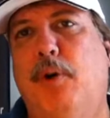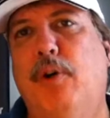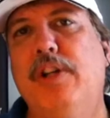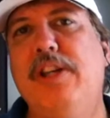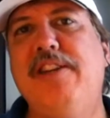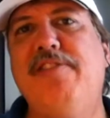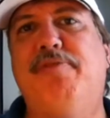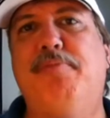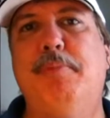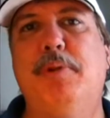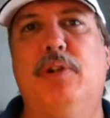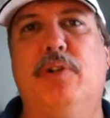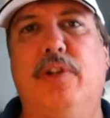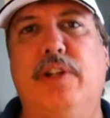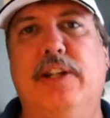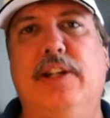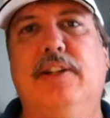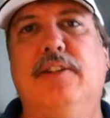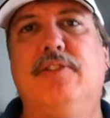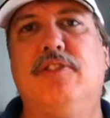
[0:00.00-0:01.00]

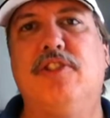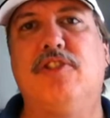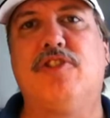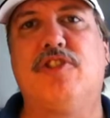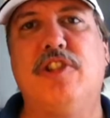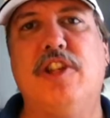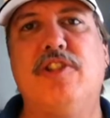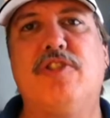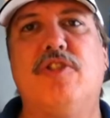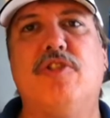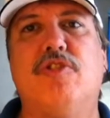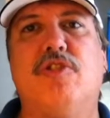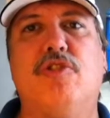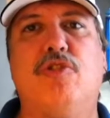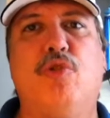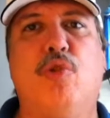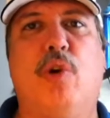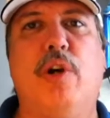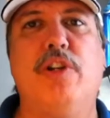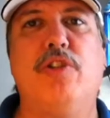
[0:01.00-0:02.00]
belief-building decision to
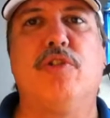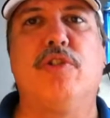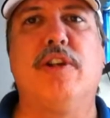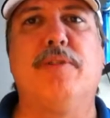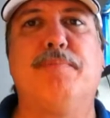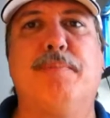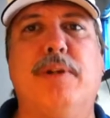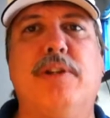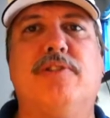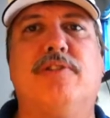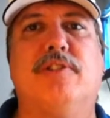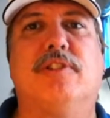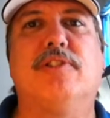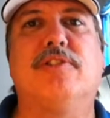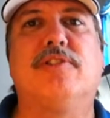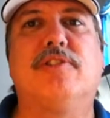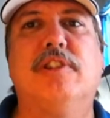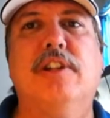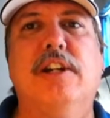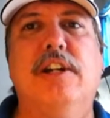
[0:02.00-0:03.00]
join your
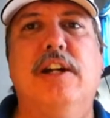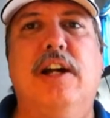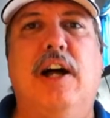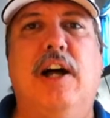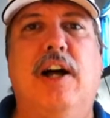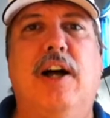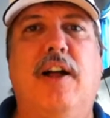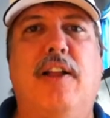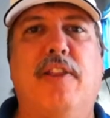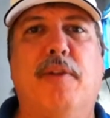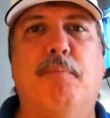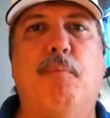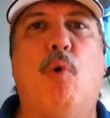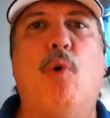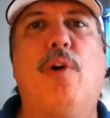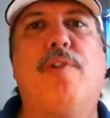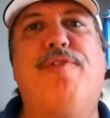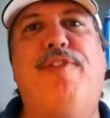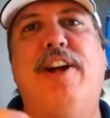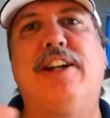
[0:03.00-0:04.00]
business. The
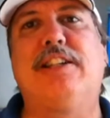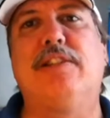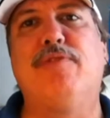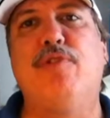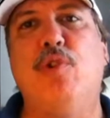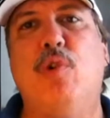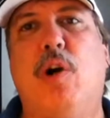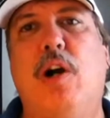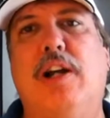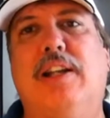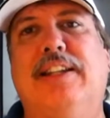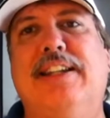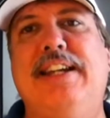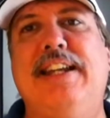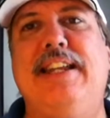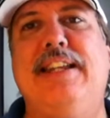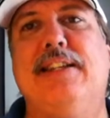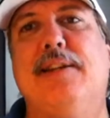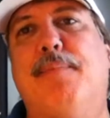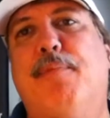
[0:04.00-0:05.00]
more effective you are at
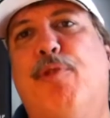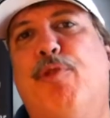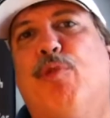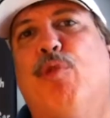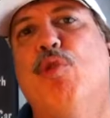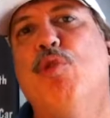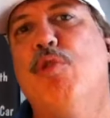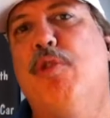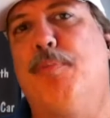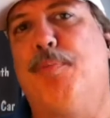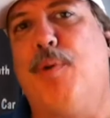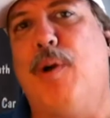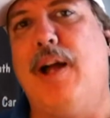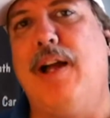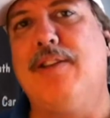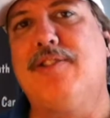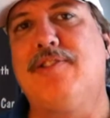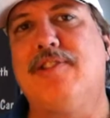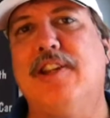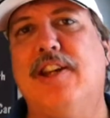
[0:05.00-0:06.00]
leading them through the
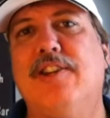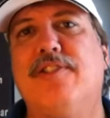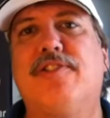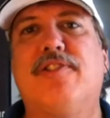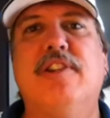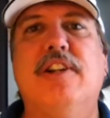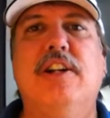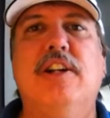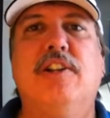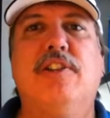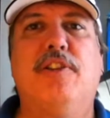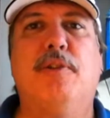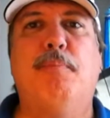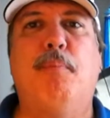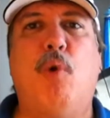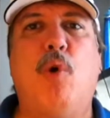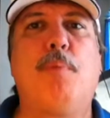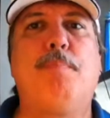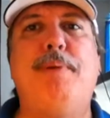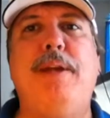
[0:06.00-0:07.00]
process, the
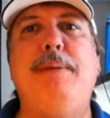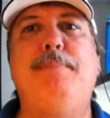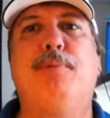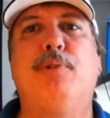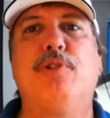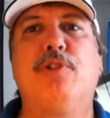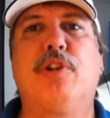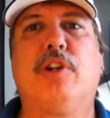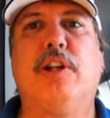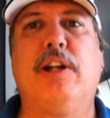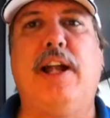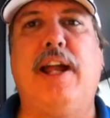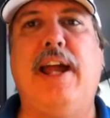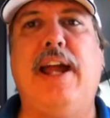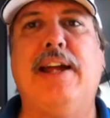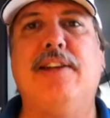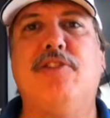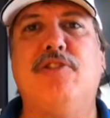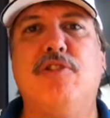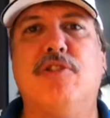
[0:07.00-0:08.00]
more people you're going to
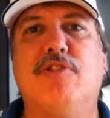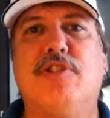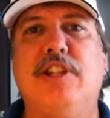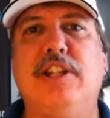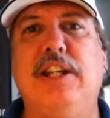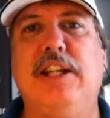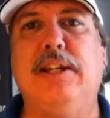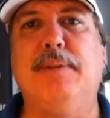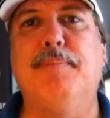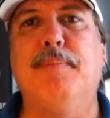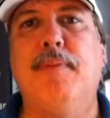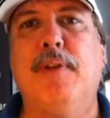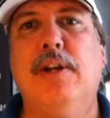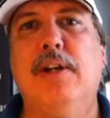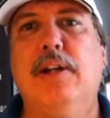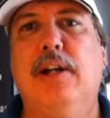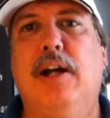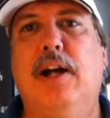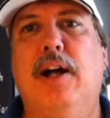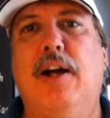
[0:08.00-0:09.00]
add to your team.
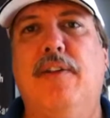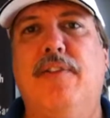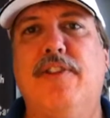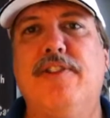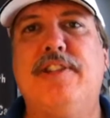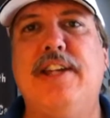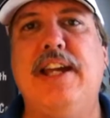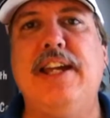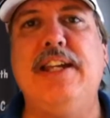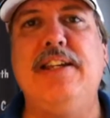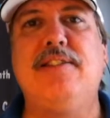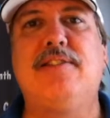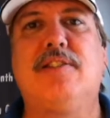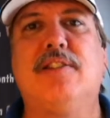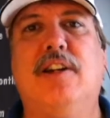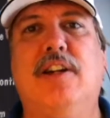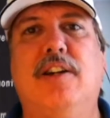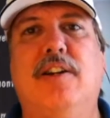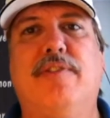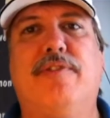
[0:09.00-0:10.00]
The
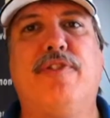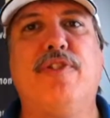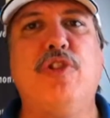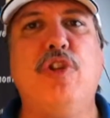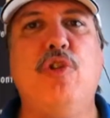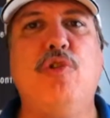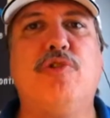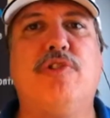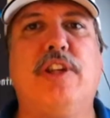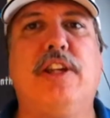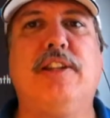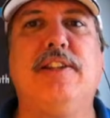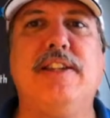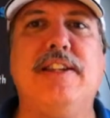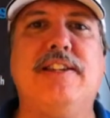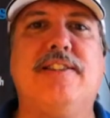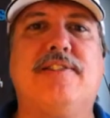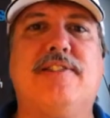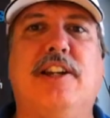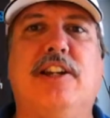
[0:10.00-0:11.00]
days of using
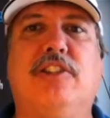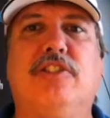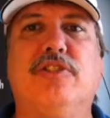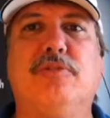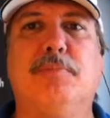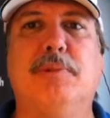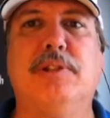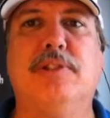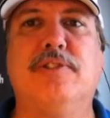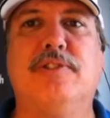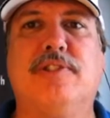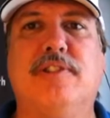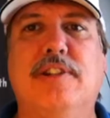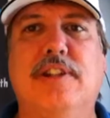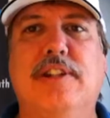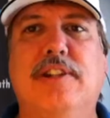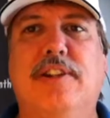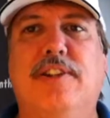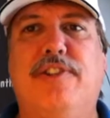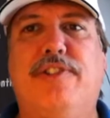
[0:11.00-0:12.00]
the salesman's
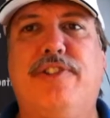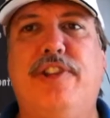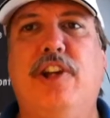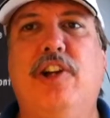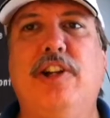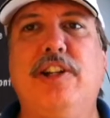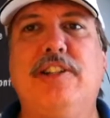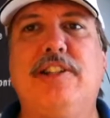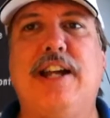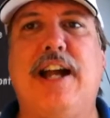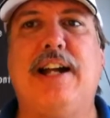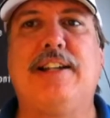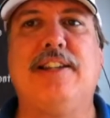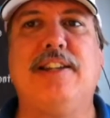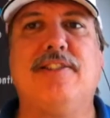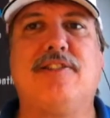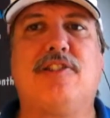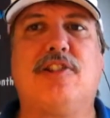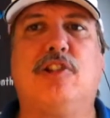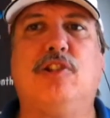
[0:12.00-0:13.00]
selling
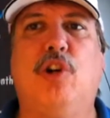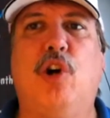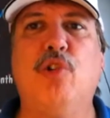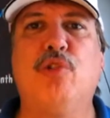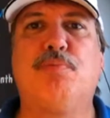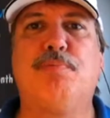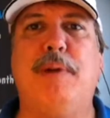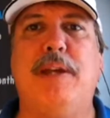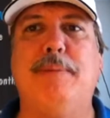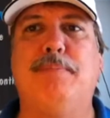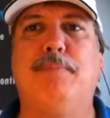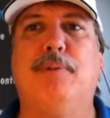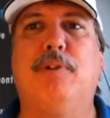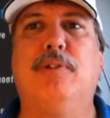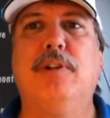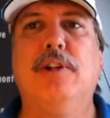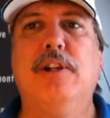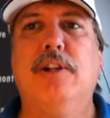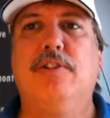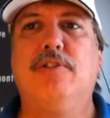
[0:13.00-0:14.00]
tactics to close
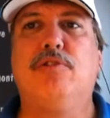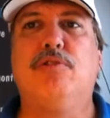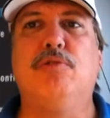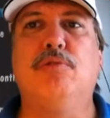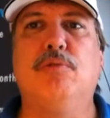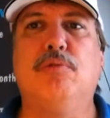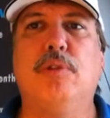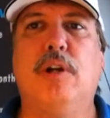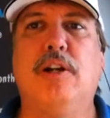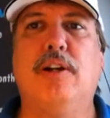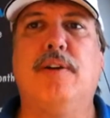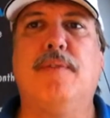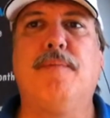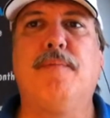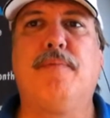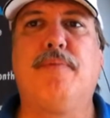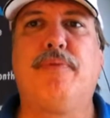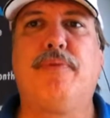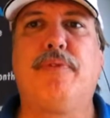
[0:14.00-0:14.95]
people to